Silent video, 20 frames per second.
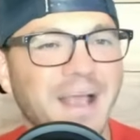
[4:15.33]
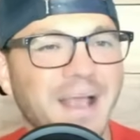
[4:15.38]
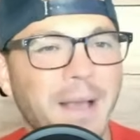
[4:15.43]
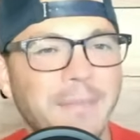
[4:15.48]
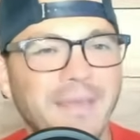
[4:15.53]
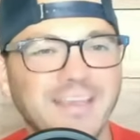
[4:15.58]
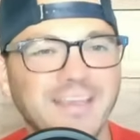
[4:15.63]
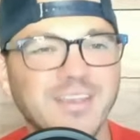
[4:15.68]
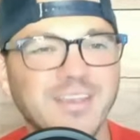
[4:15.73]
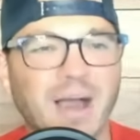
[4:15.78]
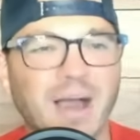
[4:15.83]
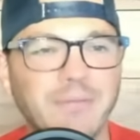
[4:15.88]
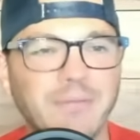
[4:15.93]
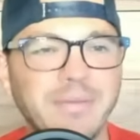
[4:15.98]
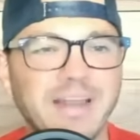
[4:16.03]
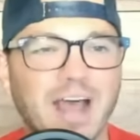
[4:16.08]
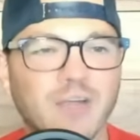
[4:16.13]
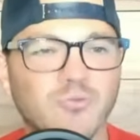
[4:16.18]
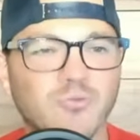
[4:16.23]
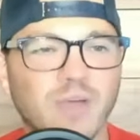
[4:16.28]
I've
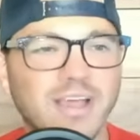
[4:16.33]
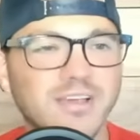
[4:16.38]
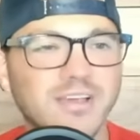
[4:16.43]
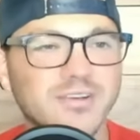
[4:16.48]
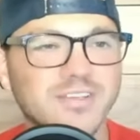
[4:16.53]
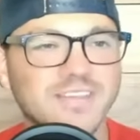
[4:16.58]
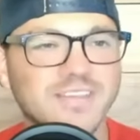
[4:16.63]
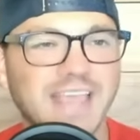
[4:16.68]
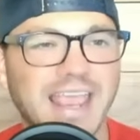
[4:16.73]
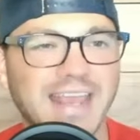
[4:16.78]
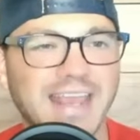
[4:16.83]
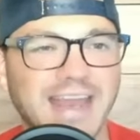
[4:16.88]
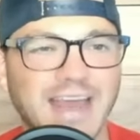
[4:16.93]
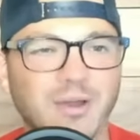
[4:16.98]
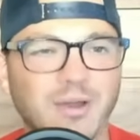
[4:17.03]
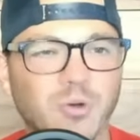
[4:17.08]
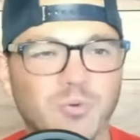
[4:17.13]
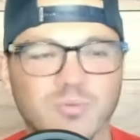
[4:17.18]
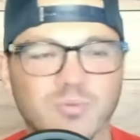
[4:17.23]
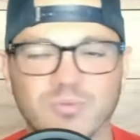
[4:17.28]
been on record saying I
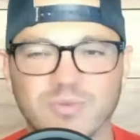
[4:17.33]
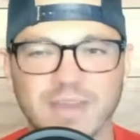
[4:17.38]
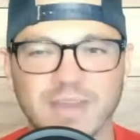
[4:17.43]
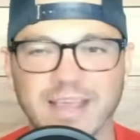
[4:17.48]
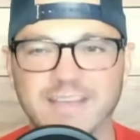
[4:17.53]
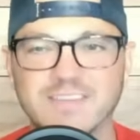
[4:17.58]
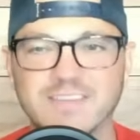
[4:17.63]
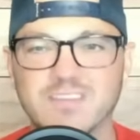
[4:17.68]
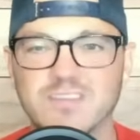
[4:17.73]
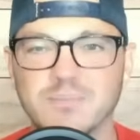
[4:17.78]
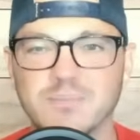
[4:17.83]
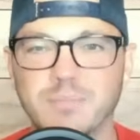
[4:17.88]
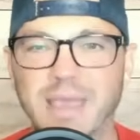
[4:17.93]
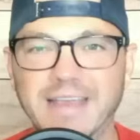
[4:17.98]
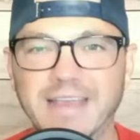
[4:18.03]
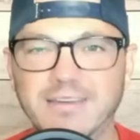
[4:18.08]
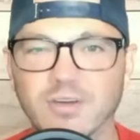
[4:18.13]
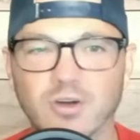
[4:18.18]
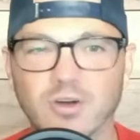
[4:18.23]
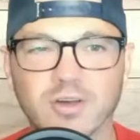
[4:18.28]
don't
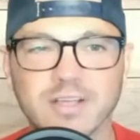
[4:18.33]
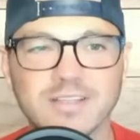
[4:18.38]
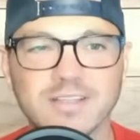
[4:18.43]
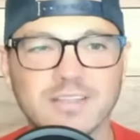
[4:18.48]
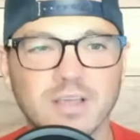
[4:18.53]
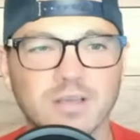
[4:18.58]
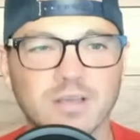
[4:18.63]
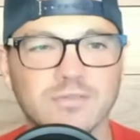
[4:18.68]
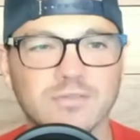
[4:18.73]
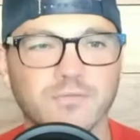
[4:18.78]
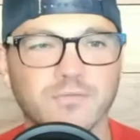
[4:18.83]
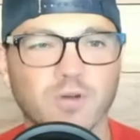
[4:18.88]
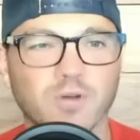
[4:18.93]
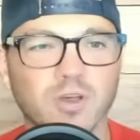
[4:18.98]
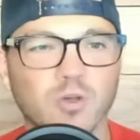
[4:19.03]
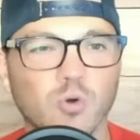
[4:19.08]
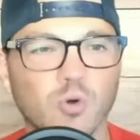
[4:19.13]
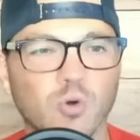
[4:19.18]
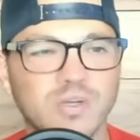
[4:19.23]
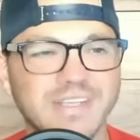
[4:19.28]
expect Arkansas's
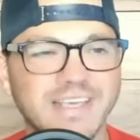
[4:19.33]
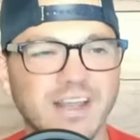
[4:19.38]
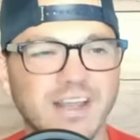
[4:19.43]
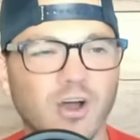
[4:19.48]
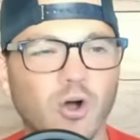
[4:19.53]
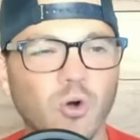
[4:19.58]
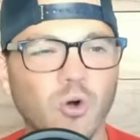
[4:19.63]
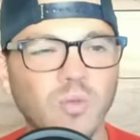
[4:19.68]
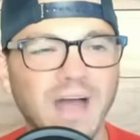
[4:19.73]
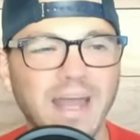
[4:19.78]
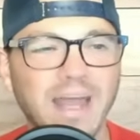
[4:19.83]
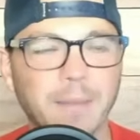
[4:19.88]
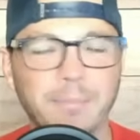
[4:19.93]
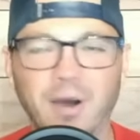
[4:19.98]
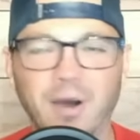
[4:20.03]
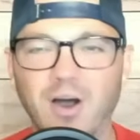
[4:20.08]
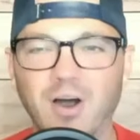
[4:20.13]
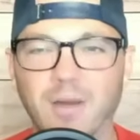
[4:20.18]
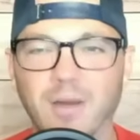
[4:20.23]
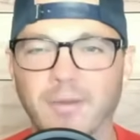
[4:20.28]
front court to get a whole lot of
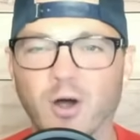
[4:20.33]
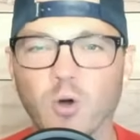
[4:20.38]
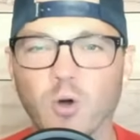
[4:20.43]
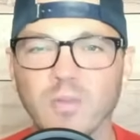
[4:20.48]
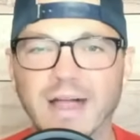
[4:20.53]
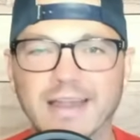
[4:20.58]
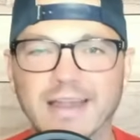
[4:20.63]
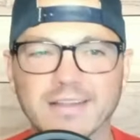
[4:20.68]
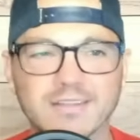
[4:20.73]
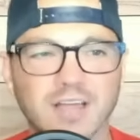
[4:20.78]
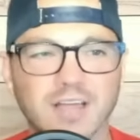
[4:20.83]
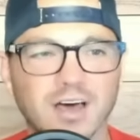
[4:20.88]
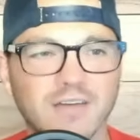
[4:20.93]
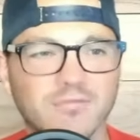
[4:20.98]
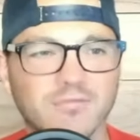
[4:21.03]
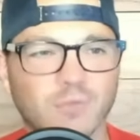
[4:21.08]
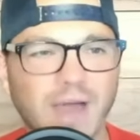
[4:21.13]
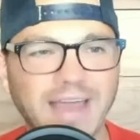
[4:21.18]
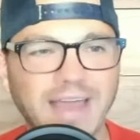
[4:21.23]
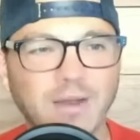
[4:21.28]
pub, a whole lot of
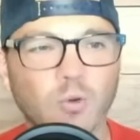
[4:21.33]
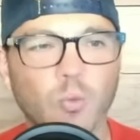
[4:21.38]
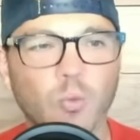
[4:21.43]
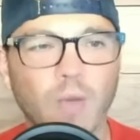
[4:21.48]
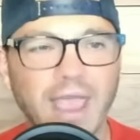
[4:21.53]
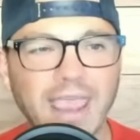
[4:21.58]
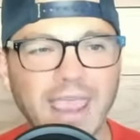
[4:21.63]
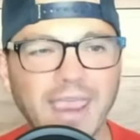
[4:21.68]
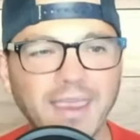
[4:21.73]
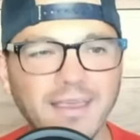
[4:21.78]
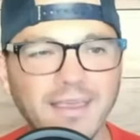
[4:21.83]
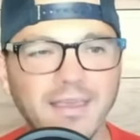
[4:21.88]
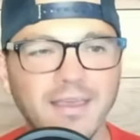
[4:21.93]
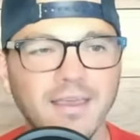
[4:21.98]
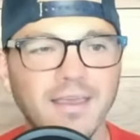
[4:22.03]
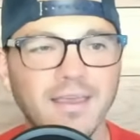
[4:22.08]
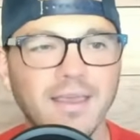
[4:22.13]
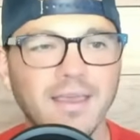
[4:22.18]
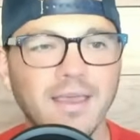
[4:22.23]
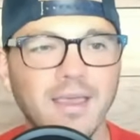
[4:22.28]
love right away,
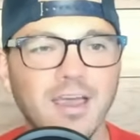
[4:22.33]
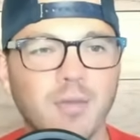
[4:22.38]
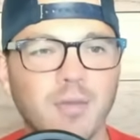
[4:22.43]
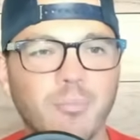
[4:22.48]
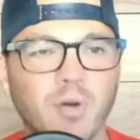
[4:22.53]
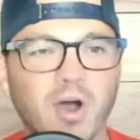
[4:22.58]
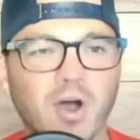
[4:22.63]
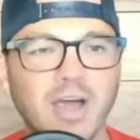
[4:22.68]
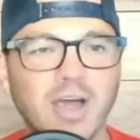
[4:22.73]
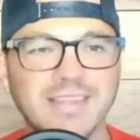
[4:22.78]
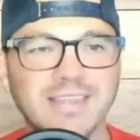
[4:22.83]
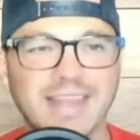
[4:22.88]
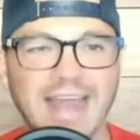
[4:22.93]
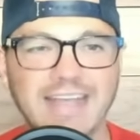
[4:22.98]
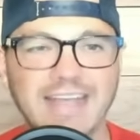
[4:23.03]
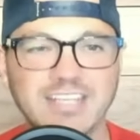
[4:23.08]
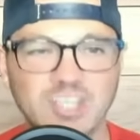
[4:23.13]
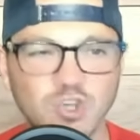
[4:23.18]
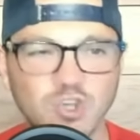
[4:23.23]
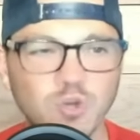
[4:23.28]
but that
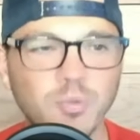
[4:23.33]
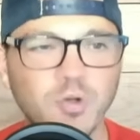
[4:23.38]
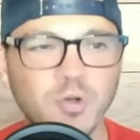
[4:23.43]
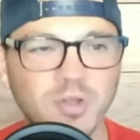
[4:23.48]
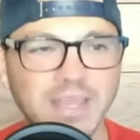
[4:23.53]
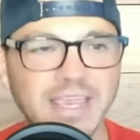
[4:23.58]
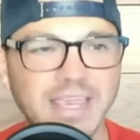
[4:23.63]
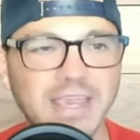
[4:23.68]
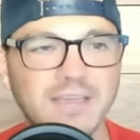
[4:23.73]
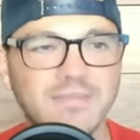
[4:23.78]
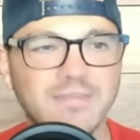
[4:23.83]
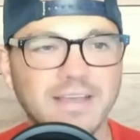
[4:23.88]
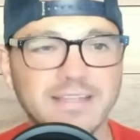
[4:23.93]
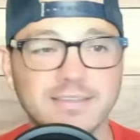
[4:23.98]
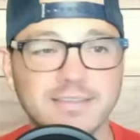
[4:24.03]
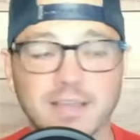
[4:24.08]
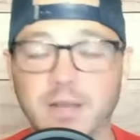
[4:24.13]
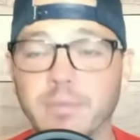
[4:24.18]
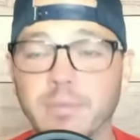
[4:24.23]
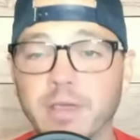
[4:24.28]
I do believe
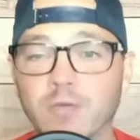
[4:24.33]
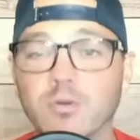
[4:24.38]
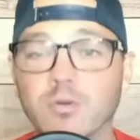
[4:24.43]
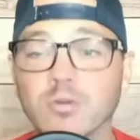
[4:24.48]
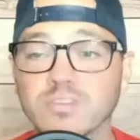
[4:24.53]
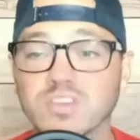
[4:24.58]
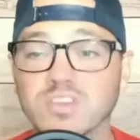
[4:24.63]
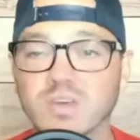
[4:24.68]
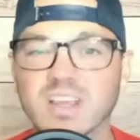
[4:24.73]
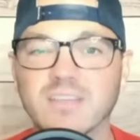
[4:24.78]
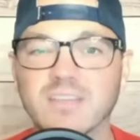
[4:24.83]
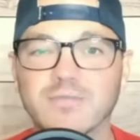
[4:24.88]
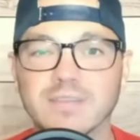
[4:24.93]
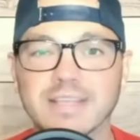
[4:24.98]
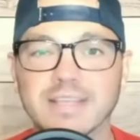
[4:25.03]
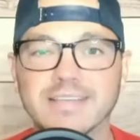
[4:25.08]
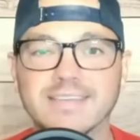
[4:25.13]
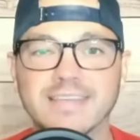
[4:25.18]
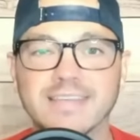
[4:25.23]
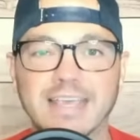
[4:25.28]
it's going to be a real strength for
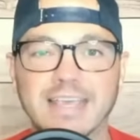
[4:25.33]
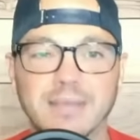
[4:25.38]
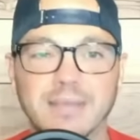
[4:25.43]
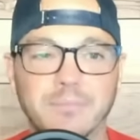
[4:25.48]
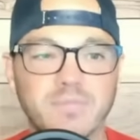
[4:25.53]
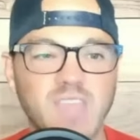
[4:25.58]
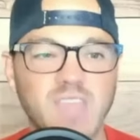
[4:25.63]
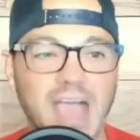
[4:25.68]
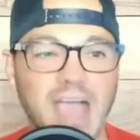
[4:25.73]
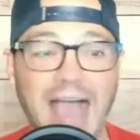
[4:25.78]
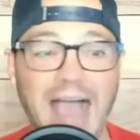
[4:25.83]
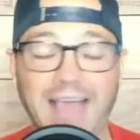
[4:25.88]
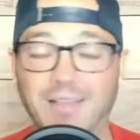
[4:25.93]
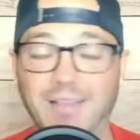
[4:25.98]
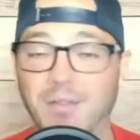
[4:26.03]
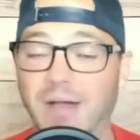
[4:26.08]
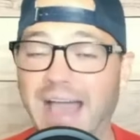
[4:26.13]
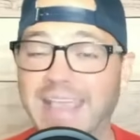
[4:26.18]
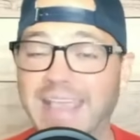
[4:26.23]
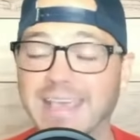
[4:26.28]
this team. I
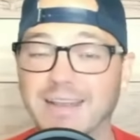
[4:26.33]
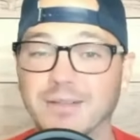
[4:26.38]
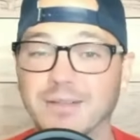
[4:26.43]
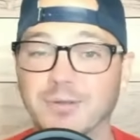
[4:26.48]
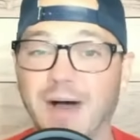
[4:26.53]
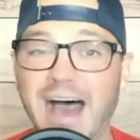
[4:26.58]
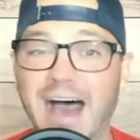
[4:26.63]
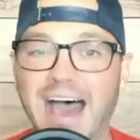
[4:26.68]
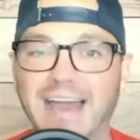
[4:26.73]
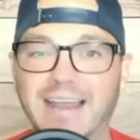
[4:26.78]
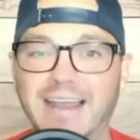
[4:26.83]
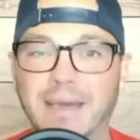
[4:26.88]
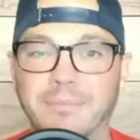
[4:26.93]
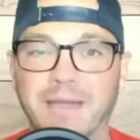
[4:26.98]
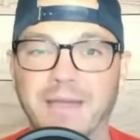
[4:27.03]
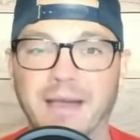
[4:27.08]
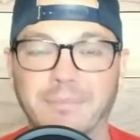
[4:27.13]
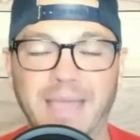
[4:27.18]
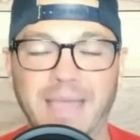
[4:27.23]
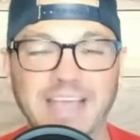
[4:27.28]
like it a lot.
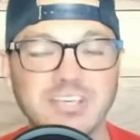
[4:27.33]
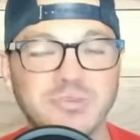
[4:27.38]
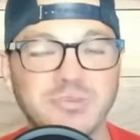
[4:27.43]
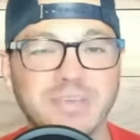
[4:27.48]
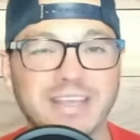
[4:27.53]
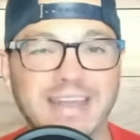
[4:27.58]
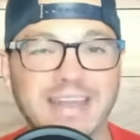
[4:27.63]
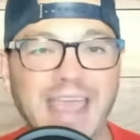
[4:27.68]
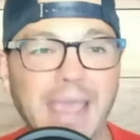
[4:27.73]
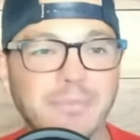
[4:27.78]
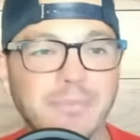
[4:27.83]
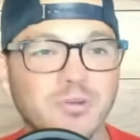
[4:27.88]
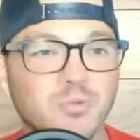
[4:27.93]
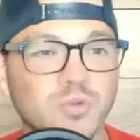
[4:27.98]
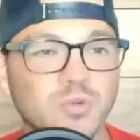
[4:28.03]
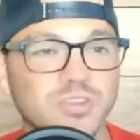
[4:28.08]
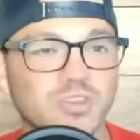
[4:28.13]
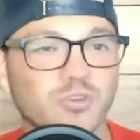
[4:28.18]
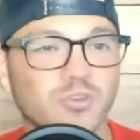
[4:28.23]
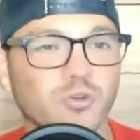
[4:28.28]
I'm actually enamored
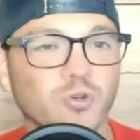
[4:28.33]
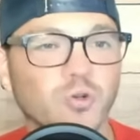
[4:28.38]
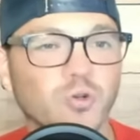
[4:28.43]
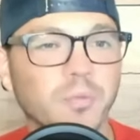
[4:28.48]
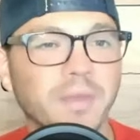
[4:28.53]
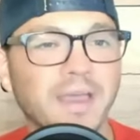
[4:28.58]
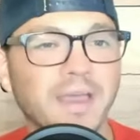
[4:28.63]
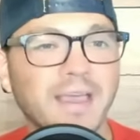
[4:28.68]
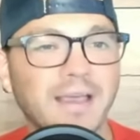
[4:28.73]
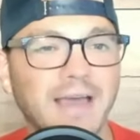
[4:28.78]
with the group.